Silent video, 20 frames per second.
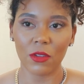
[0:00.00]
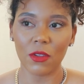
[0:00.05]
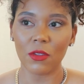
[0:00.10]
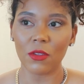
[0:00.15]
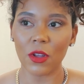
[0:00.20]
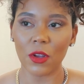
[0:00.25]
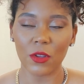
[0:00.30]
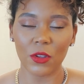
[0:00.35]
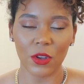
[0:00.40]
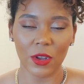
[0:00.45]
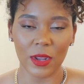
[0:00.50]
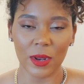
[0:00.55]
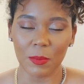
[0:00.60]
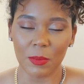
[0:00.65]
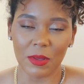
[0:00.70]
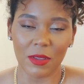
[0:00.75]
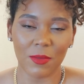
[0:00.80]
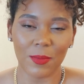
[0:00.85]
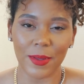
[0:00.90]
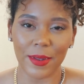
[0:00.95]
you know you're going to
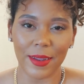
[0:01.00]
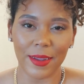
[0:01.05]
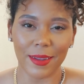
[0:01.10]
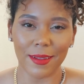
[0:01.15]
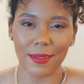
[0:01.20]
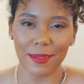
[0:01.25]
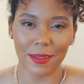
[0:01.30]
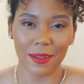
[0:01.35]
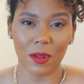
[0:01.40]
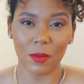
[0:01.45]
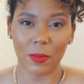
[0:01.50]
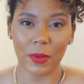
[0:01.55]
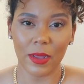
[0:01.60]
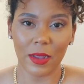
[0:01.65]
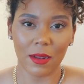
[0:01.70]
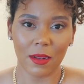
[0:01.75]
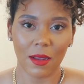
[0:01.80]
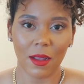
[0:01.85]
be spending a little bit